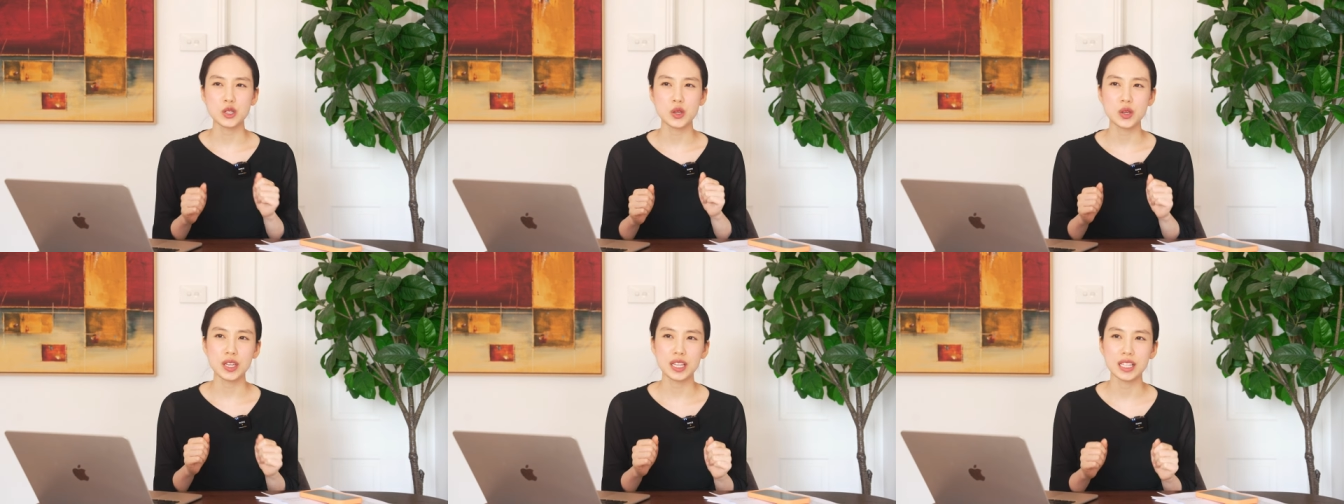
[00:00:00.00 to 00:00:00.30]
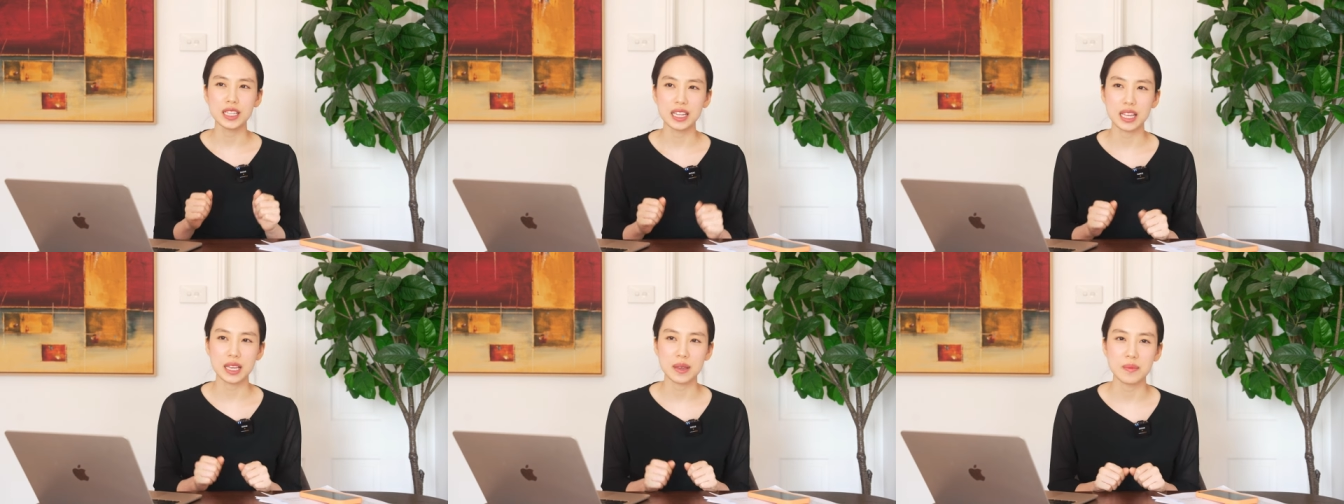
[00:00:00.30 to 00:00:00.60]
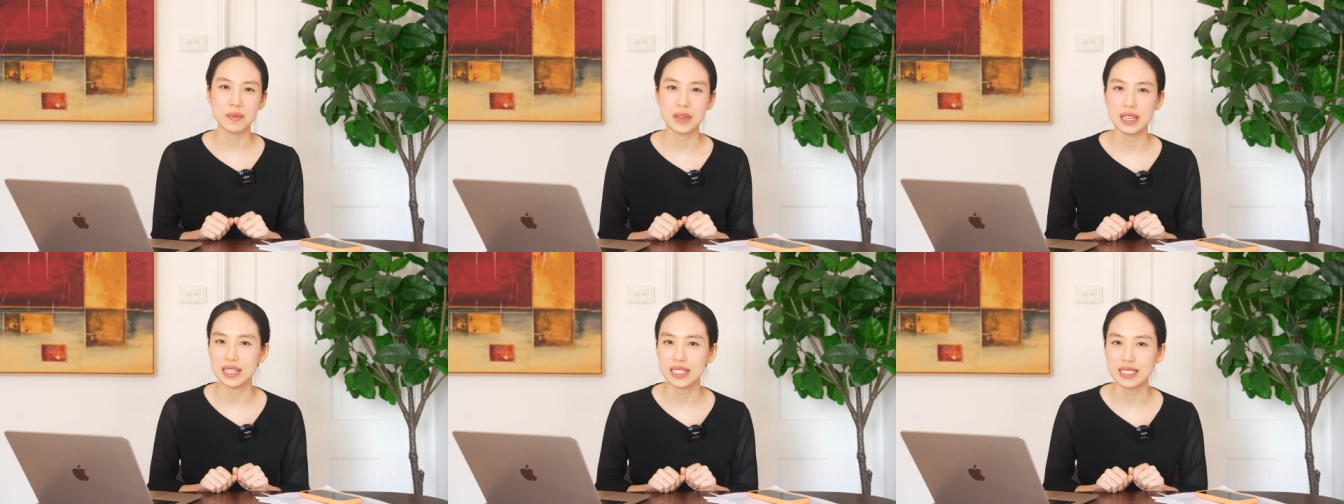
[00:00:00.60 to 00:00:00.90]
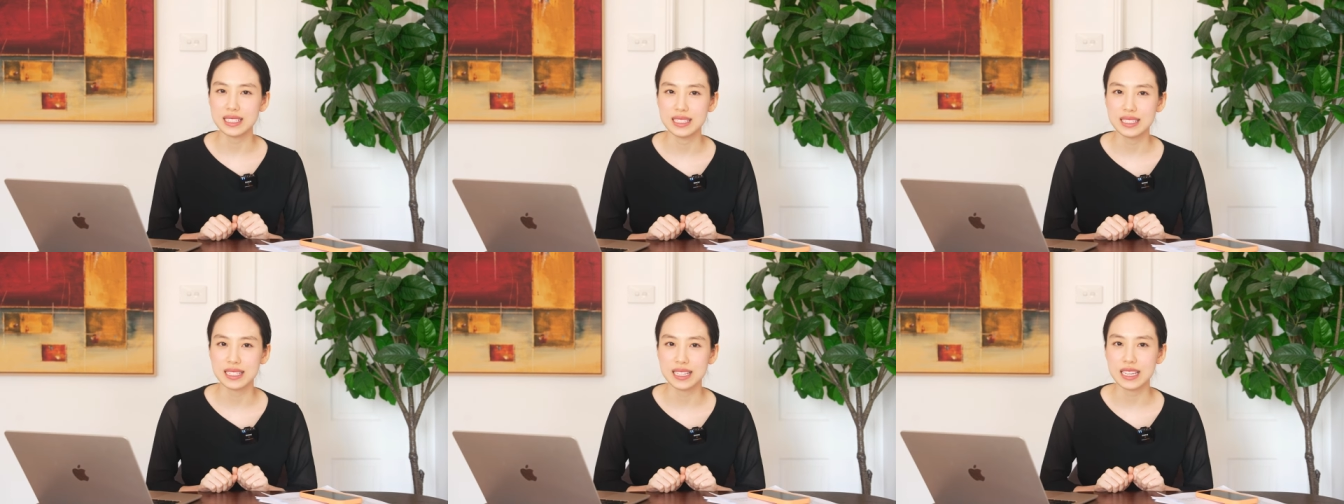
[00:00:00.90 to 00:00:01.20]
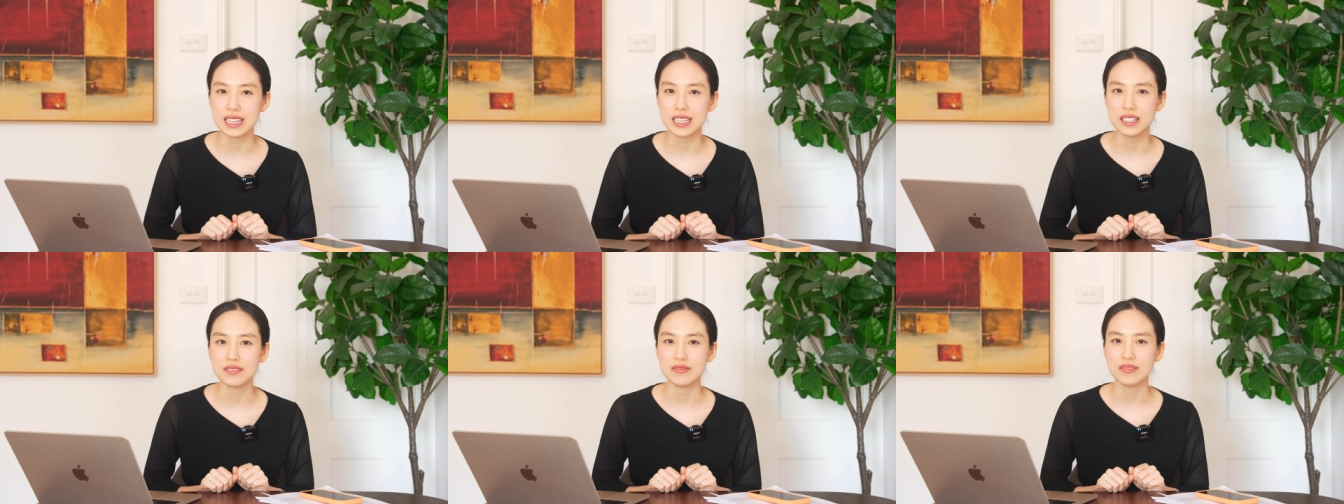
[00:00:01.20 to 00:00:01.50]
doing like mini
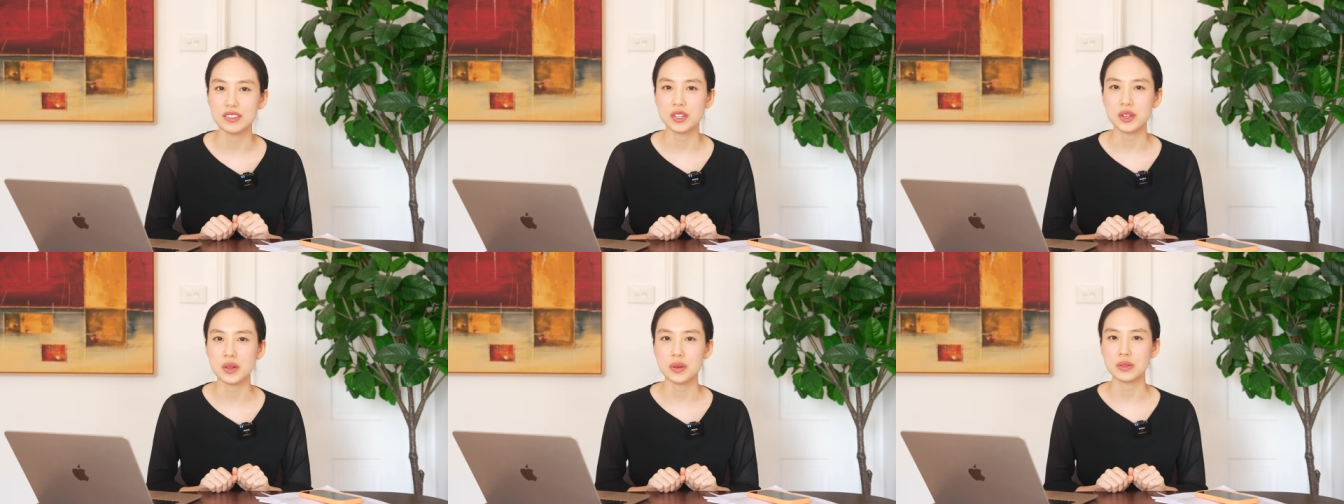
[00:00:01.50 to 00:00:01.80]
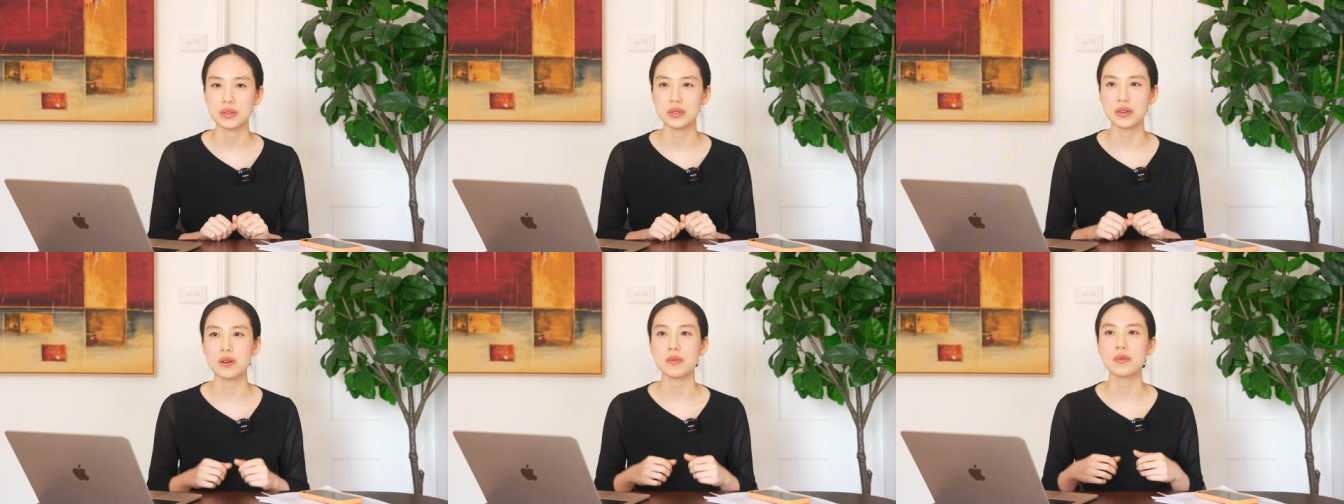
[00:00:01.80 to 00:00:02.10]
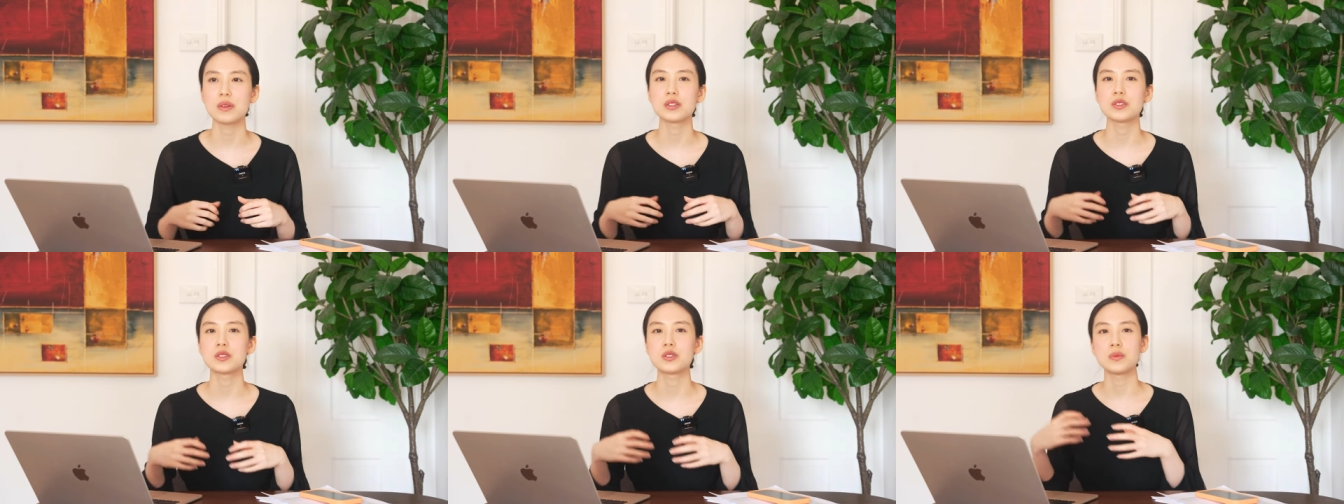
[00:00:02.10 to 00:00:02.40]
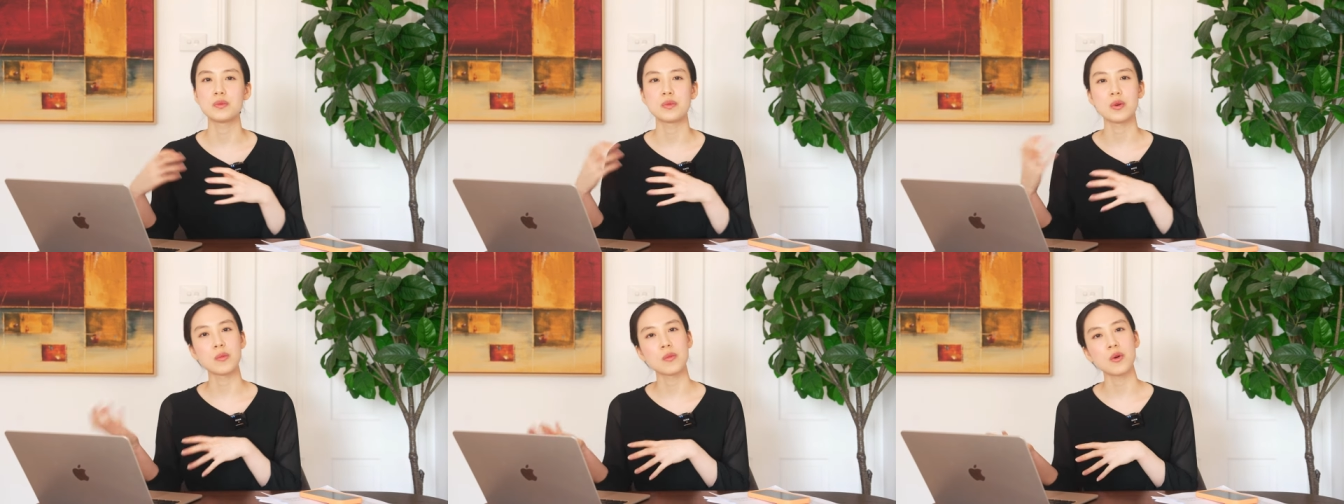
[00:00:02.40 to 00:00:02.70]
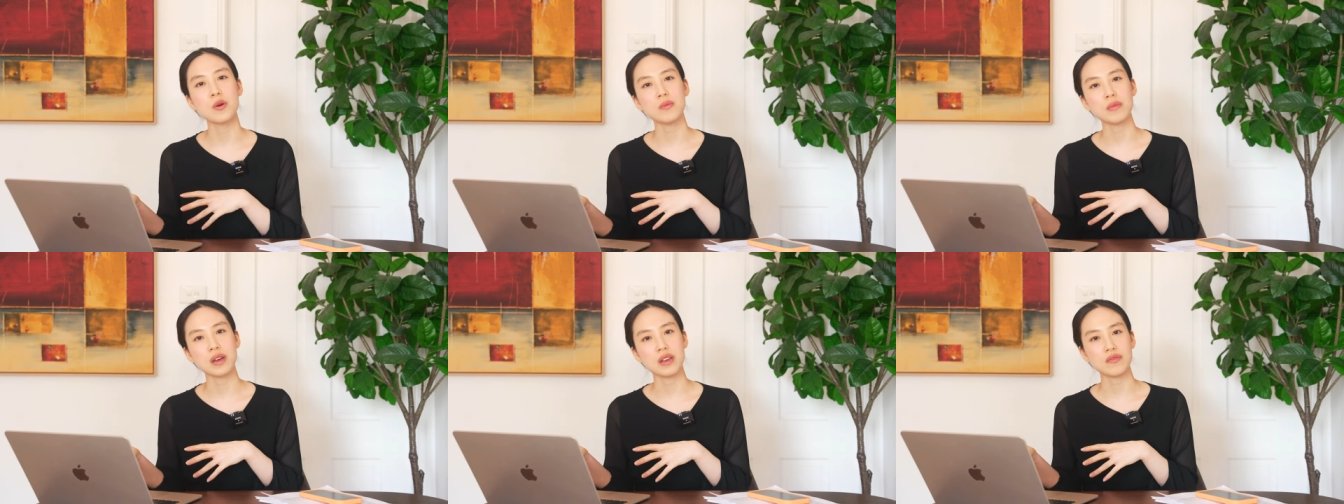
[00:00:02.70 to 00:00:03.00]
skit videos hoping to
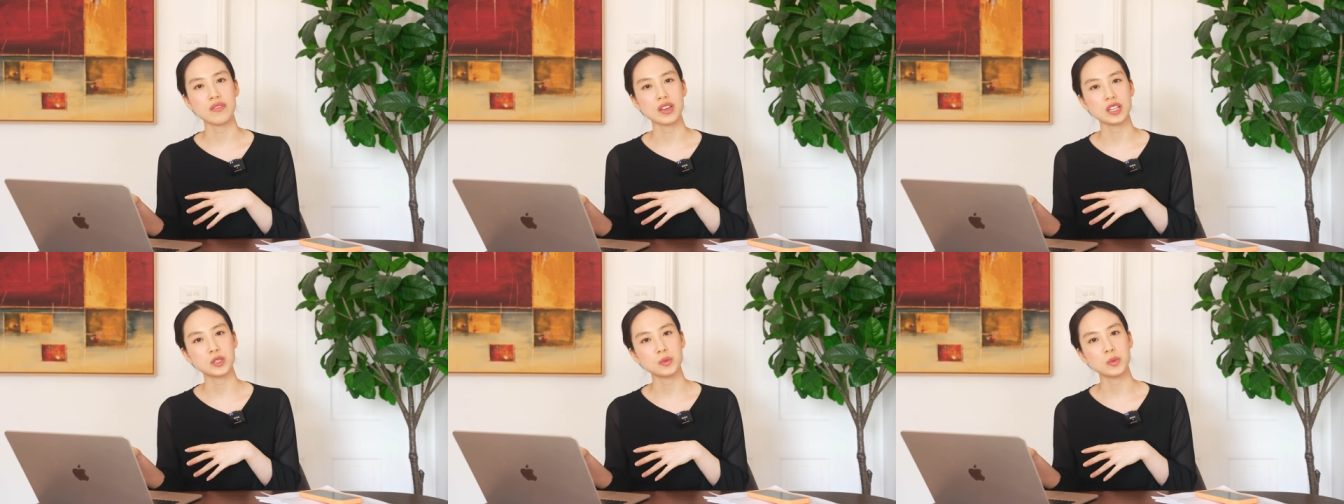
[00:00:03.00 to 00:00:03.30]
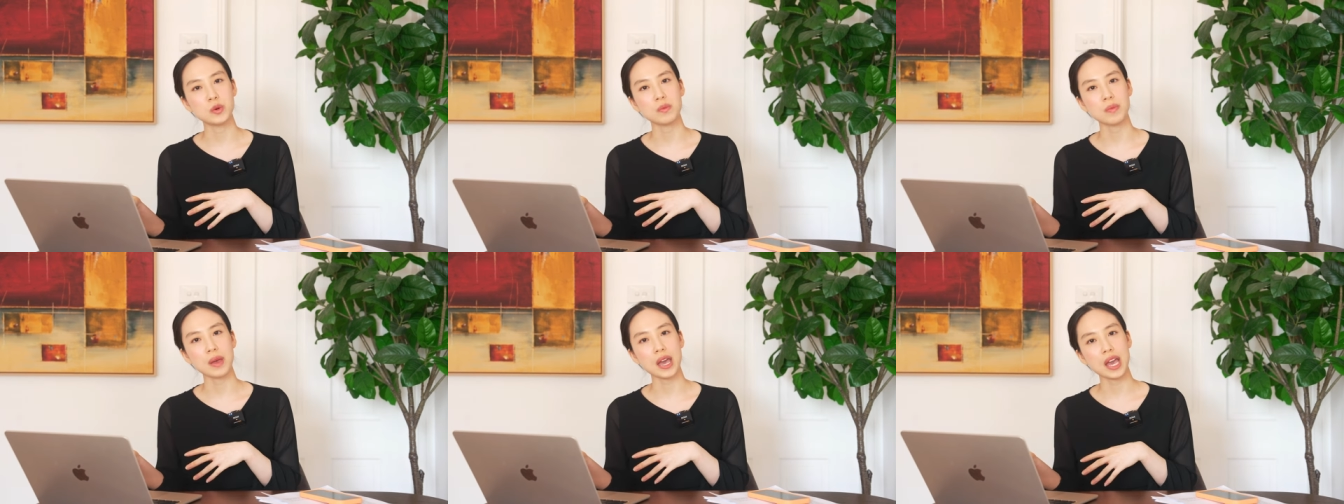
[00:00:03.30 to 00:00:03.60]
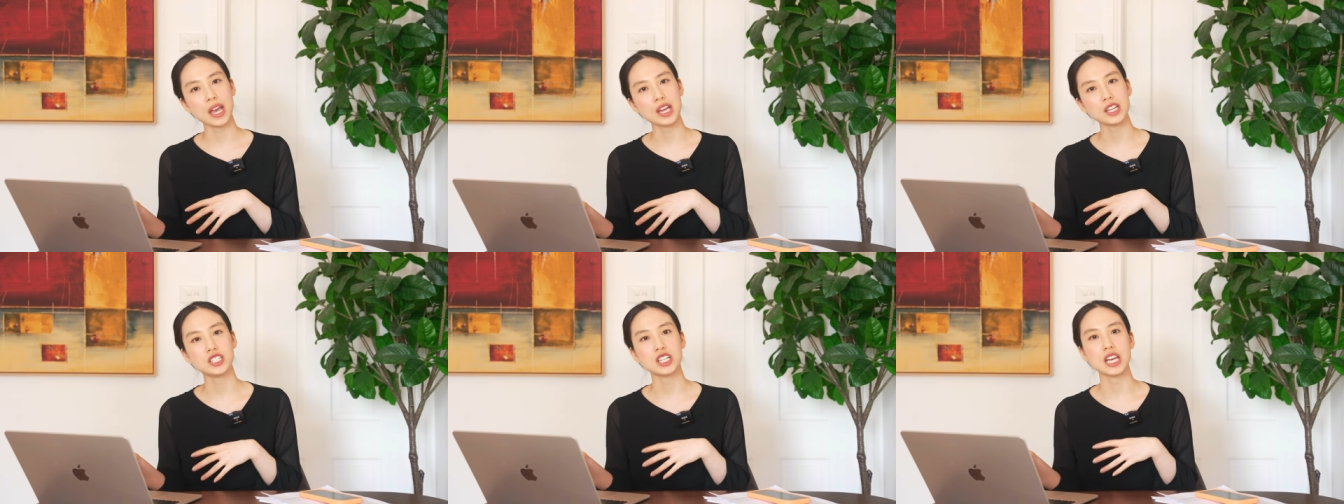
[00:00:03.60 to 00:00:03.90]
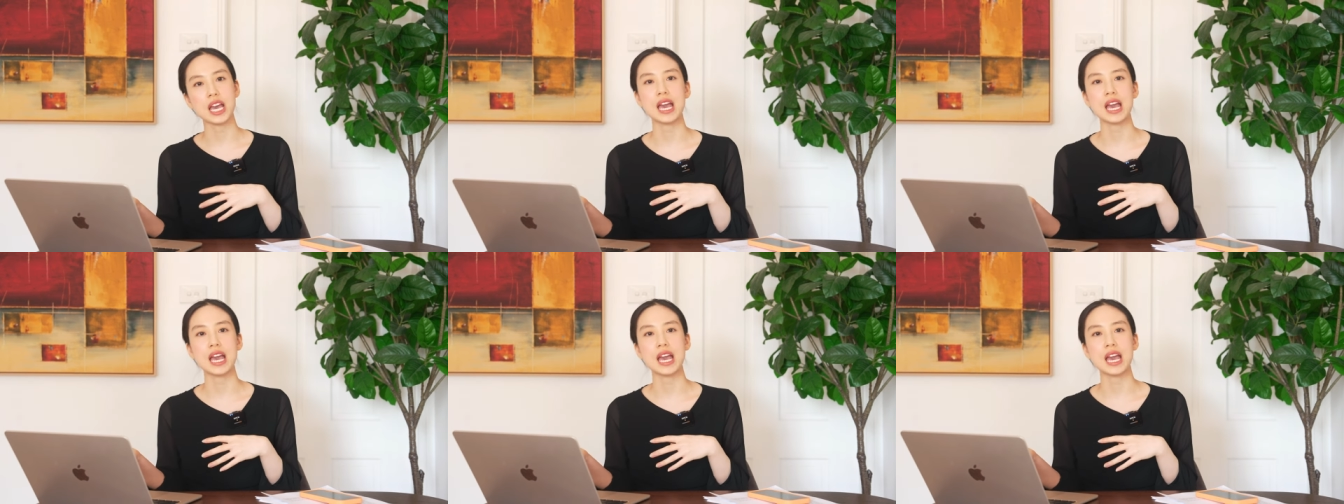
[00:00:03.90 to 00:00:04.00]
promote my Facebook page